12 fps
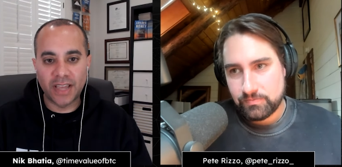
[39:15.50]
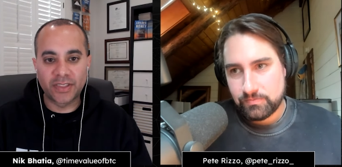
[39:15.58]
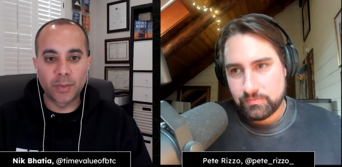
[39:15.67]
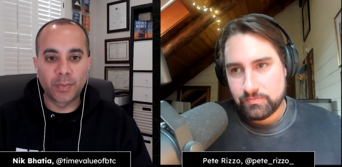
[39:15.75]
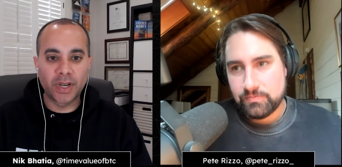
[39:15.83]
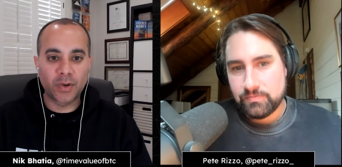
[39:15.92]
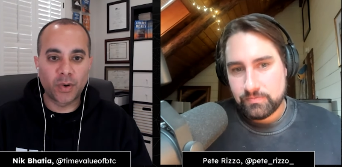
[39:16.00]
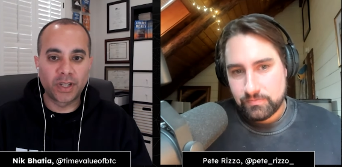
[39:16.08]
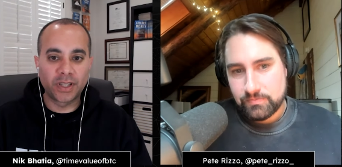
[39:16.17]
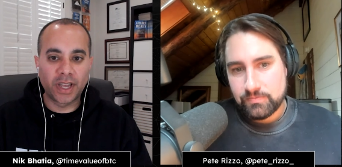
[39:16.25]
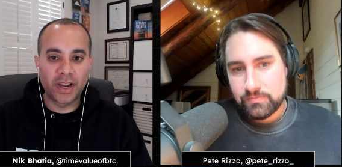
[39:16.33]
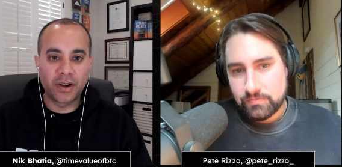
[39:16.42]
Speaker 1: at the
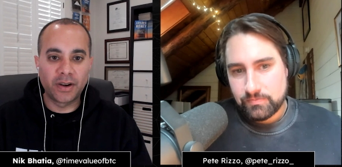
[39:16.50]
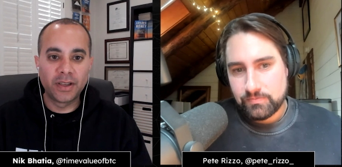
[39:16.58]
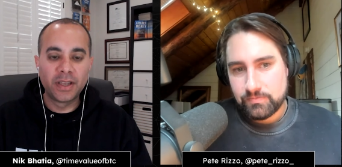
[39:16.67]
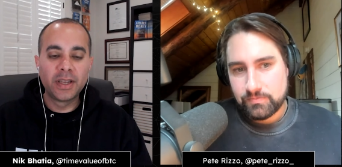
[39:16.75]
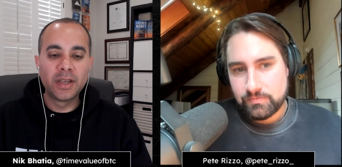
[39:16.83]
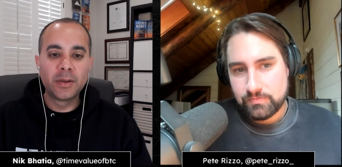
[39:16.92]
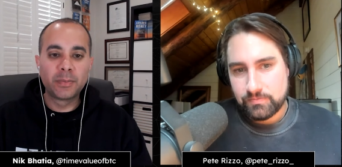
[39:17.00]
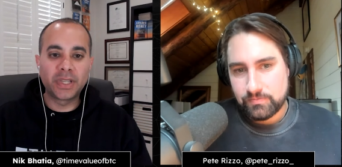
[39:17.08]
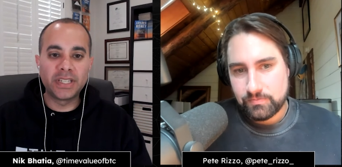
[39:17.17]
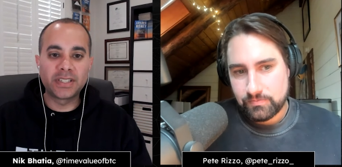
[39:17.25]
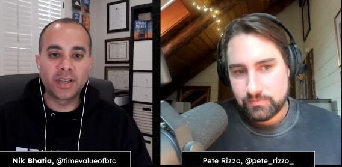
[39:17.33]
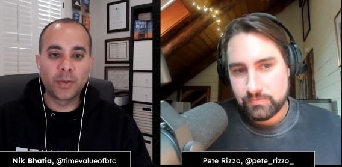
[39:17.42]
Bitcoin Layer.
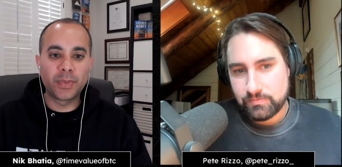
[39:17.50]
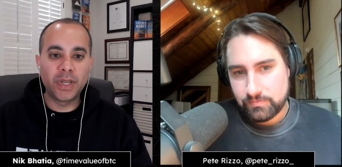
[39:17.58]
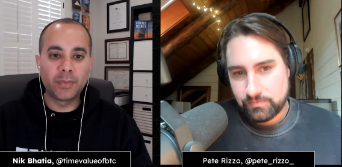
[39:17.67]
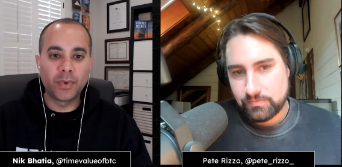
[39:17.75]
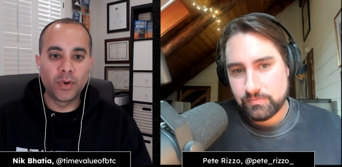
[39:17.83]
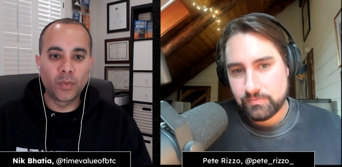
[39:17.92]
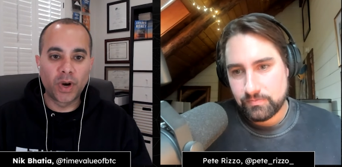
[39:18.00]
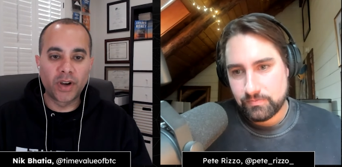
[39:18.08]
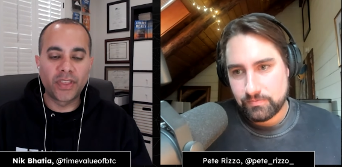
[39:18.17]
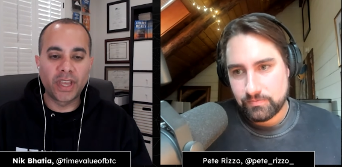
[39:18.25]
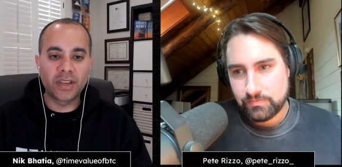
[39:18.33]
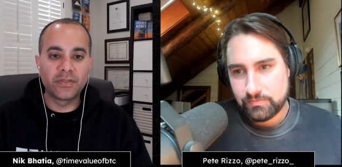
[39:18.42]
Please tell people
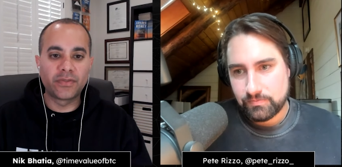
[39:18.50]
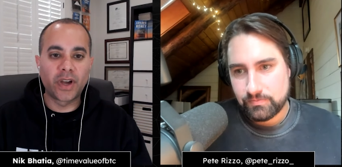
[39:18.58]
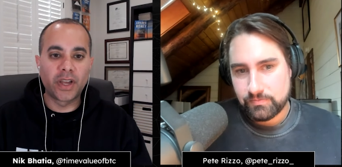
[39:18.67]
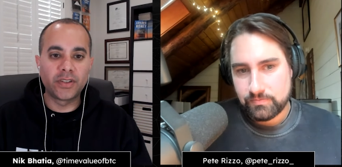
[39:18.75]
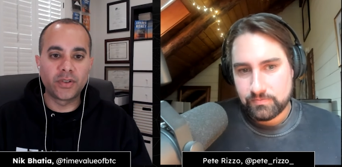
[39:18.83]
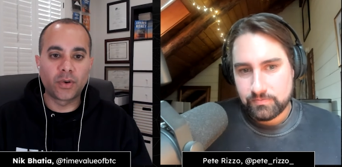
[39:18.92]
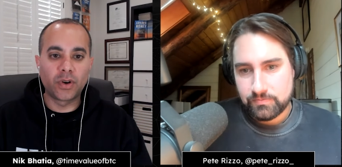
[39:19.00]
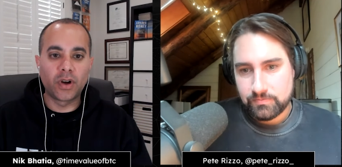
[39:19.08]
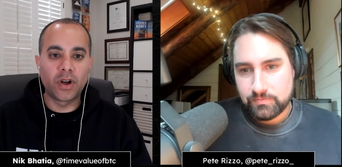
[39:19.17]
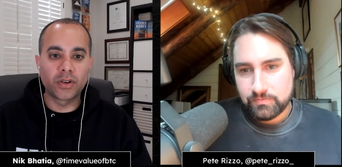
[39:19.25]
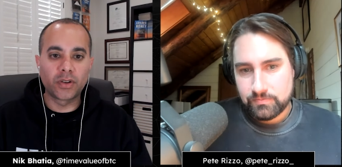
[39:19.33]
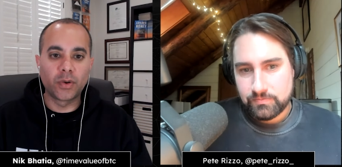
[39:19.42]
where they can find your
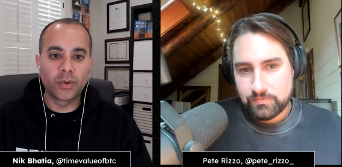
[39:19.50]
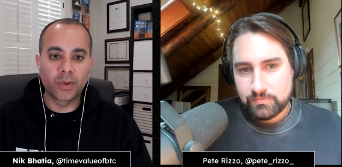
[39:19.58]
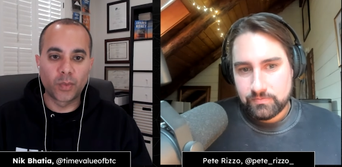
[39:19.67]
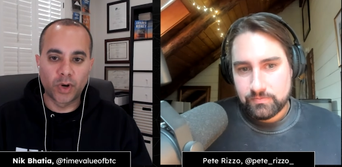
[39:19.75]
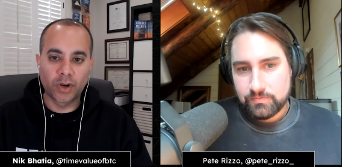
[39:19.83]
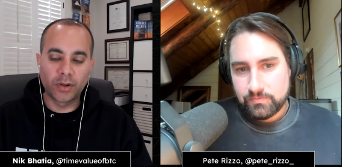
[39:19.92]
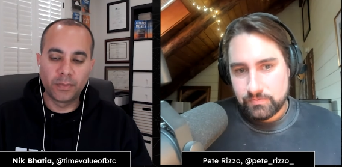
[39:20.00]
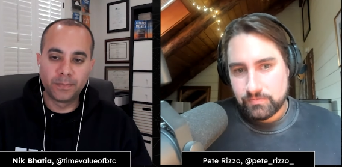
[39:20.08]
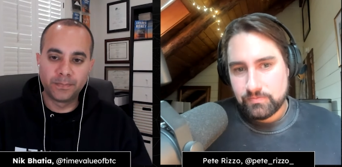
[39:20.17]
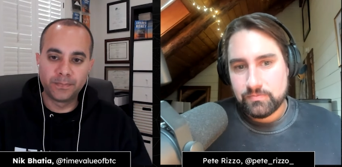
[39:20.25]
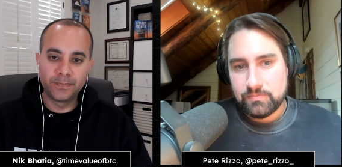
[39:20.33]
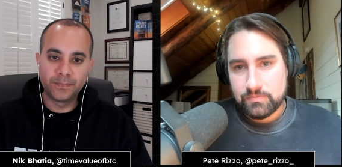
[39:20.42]
ongoing work.
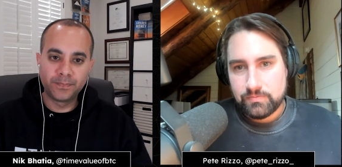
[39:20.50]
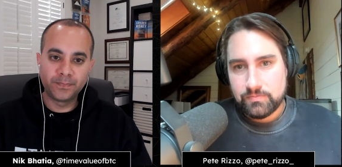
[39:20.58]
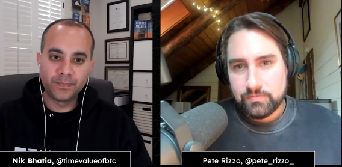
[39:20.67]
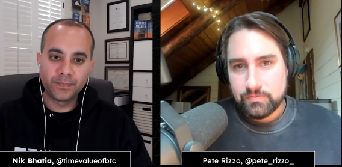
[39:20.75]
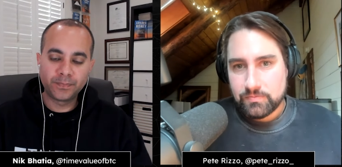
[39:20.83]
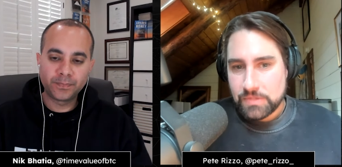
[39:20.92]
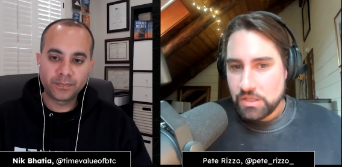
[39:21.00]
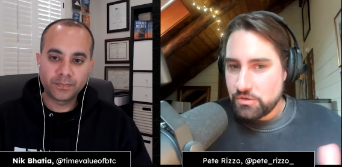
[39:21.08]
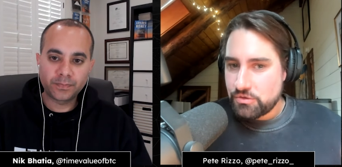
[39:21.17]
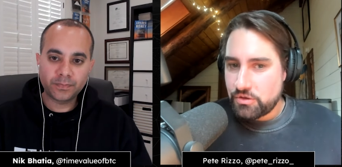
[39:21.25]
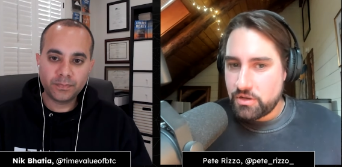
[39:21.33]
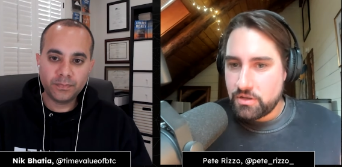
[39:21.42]

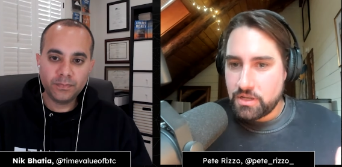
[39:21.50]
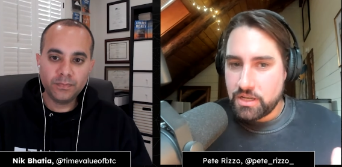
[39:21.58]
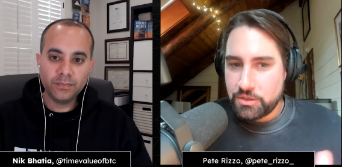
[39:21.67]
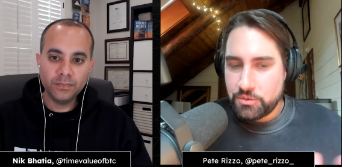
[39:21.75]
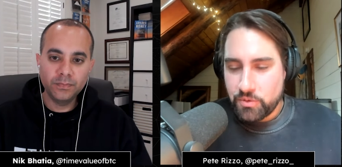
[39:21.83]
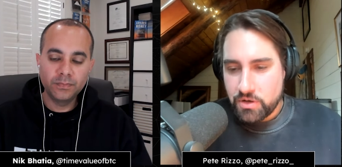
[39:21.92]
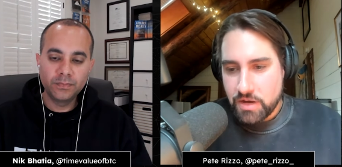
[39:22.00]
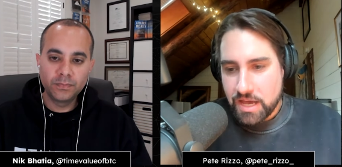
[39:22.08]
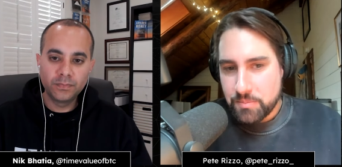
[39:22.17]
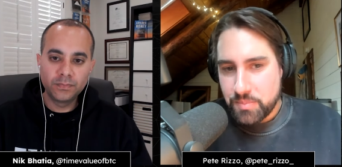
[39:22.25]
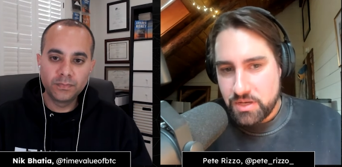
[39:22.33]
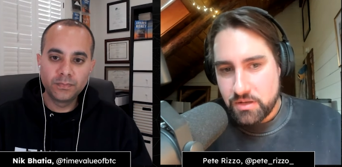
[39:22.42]
Speaker 2: Sure. Uh, Twitter
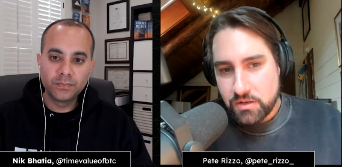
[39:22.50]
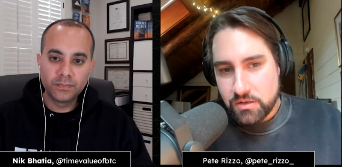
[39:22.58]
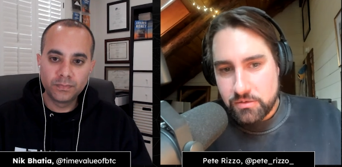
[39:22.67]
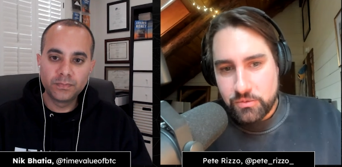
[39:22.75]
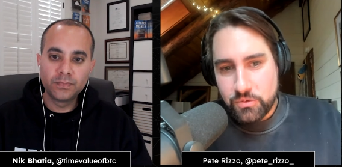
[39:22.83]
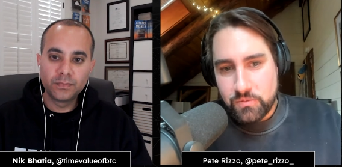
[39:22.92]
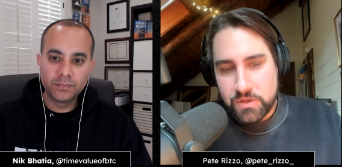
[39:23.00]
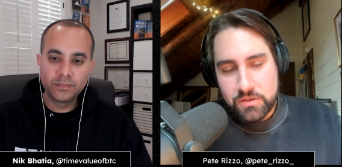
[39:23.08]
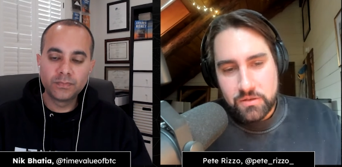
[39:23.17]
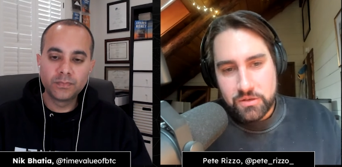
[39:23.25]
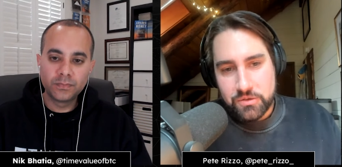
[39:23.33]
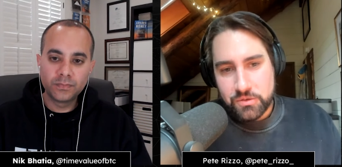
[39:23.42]
at Pete underscore
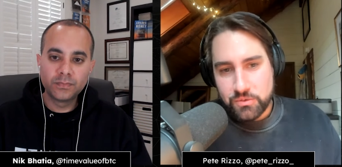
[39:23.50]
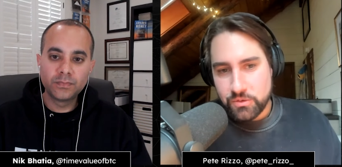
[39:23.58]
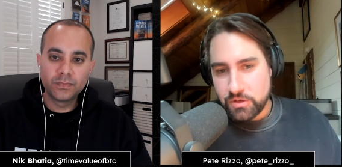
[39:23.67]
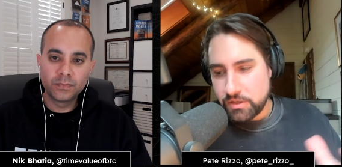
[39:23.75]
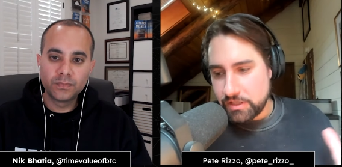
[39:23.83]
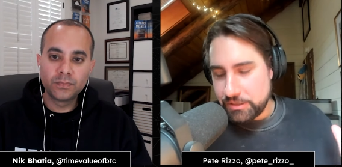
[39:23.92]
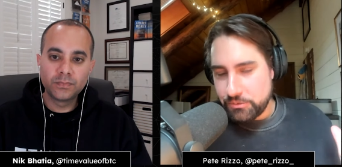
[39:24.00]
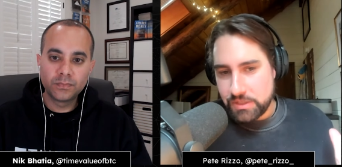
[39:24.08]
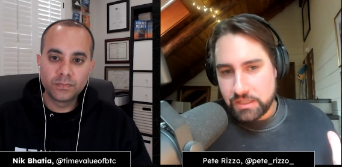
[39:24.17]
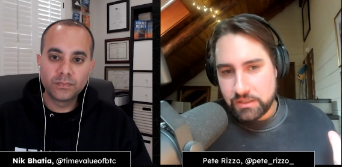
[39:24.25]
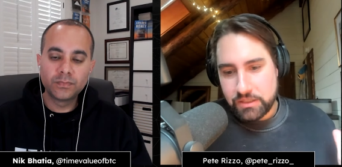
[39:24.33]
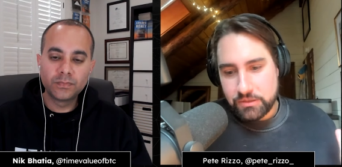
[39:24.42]
Rizzo underscore. I do a
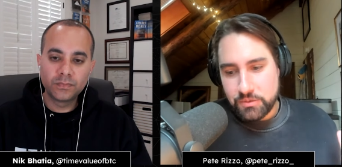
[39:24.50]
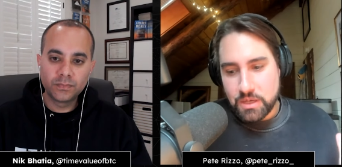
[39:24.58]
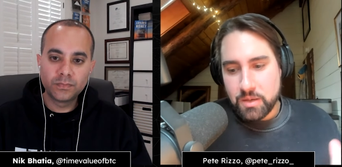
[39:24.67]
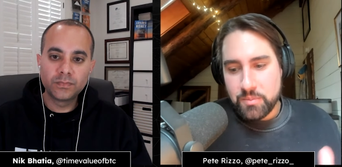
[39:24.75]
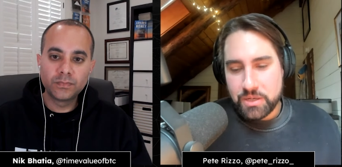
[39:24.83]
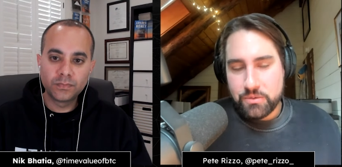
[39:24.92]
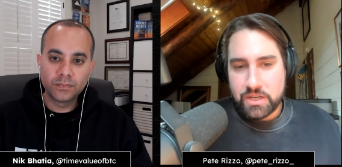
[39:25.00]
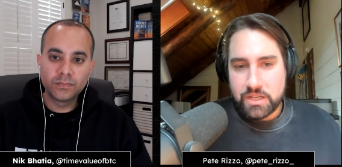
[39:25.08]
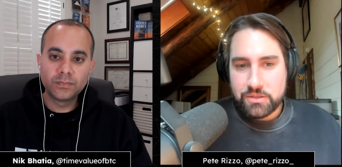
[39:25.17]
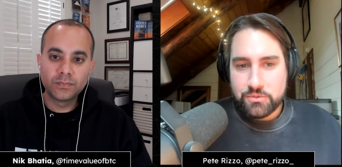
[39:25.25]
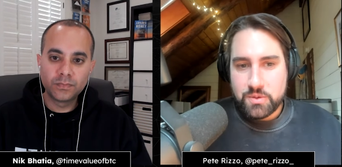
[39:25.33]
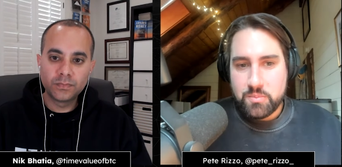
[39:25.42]
daily uh, Bitcoin
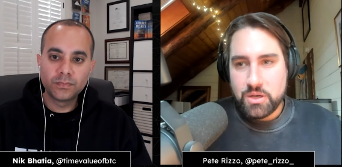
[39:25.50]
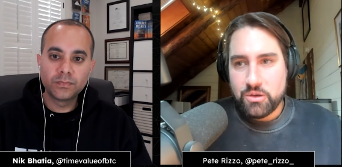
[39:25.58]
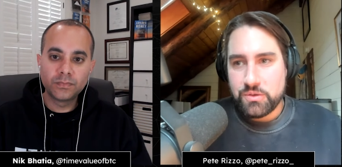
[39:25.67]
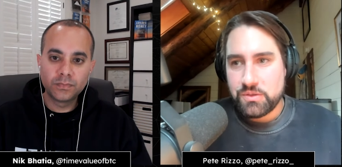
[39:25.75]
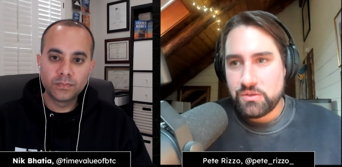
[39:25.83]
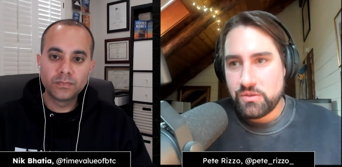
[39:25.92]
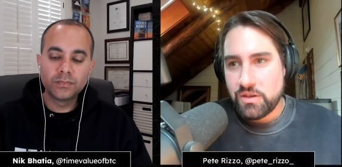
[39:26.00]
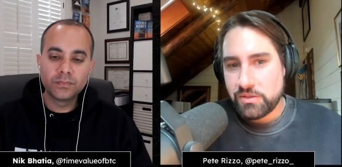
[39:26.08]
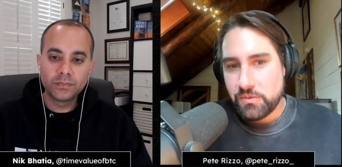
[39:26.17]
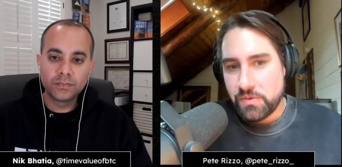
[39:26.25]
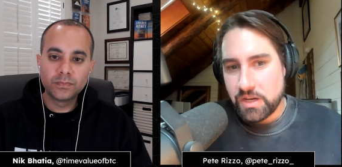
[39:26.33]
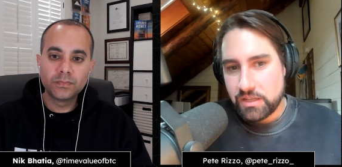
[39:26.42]
history post. You'll
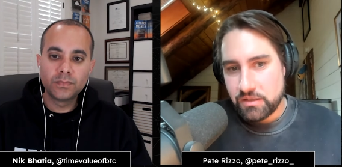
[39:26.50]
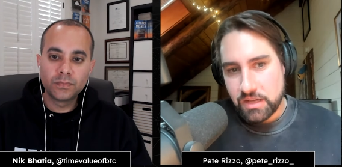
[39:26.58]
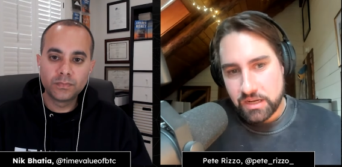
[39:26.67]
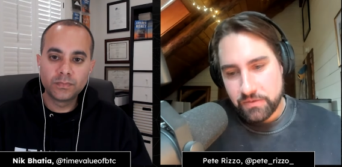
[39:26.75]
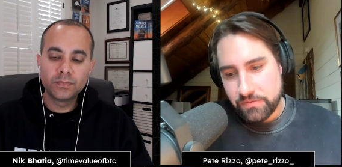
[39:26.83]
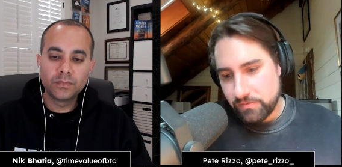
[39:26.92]
also find kind of